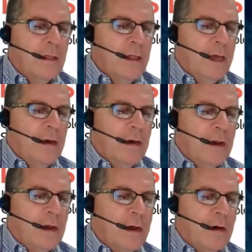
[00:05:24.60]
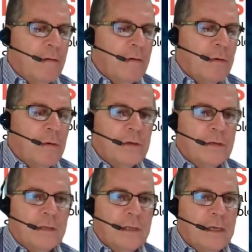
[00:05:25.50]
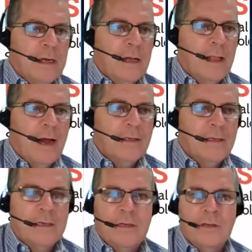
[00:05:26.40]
Then, of course, the classic